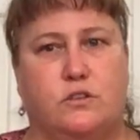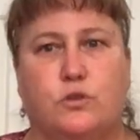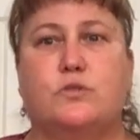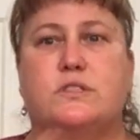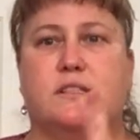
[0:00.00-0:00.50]

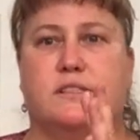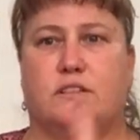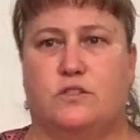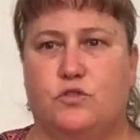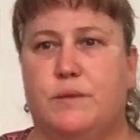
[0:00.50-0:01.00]
cruises
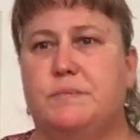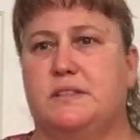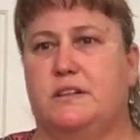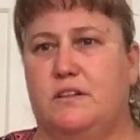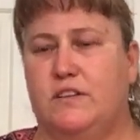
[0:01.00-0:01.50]
and
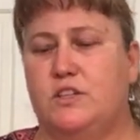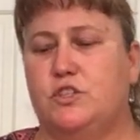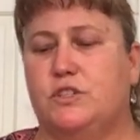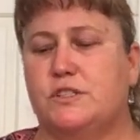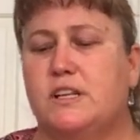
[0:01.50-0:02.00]
trips and
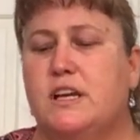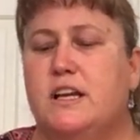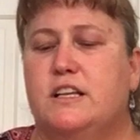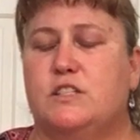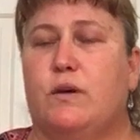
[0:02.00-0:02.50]
adventures.
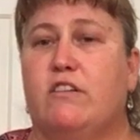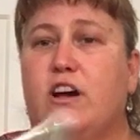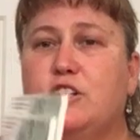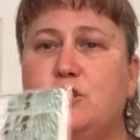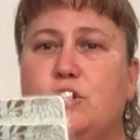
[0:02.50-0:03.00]
So I
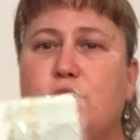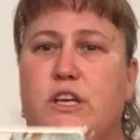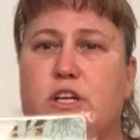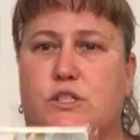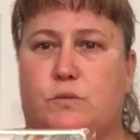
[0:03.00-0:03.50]
got two
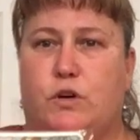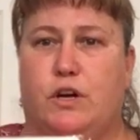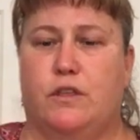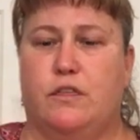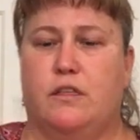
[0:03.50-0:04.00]
years
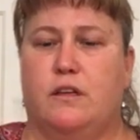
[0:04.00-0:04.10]
worth.